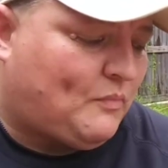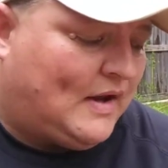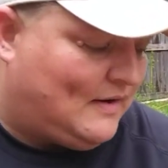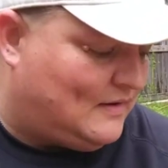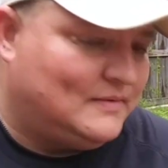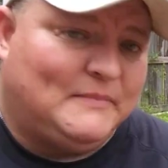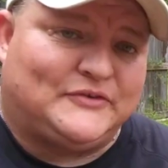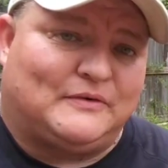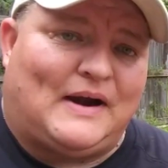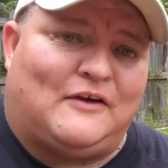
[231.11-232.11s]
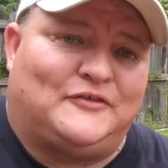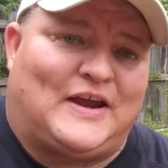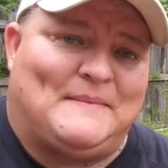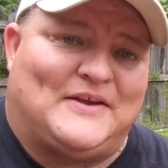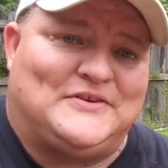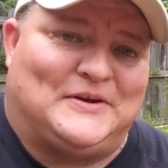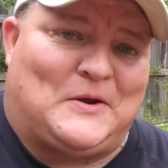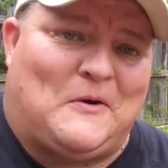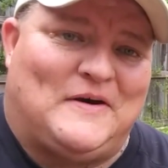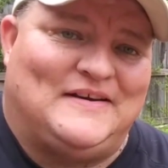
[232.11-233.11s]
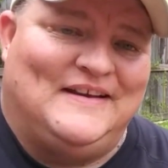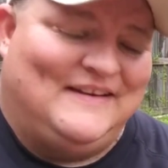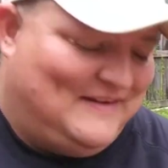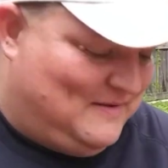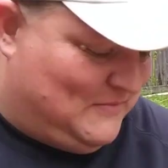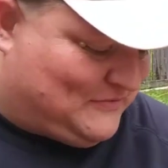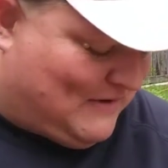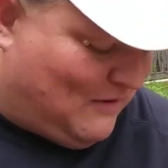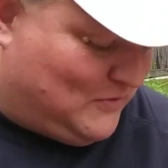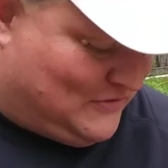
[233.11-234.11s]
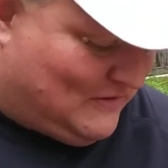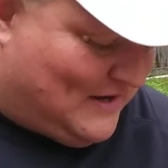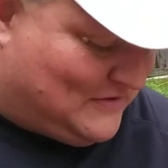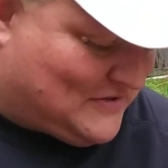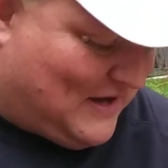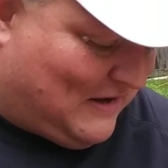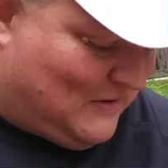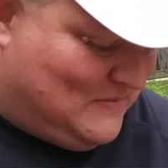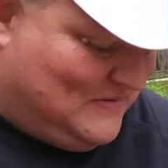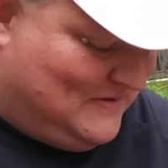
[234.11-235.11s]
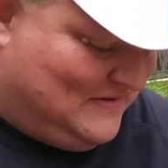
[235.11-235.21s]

Mr. Ralph came out to the garden. Mr. Ralph, would you like to say hello?